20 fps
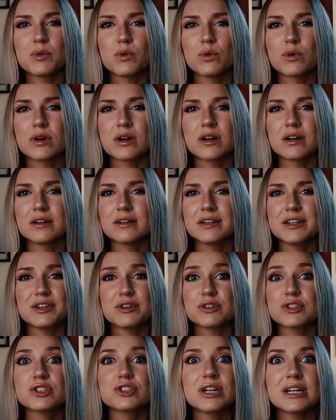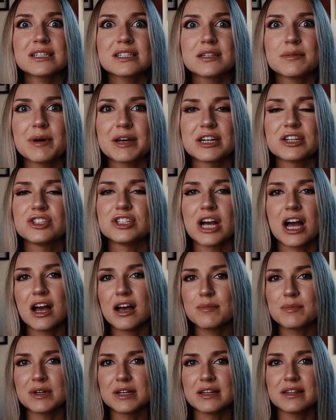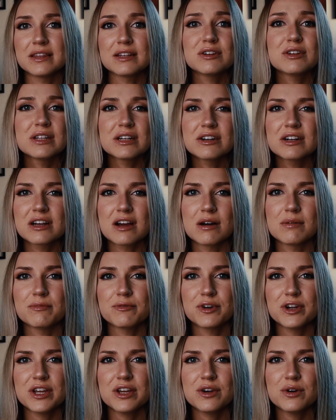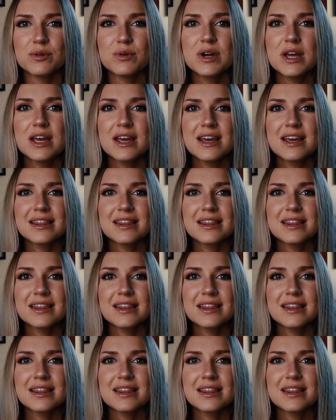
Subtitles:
or you're stressed about a job and they're there to comfort you,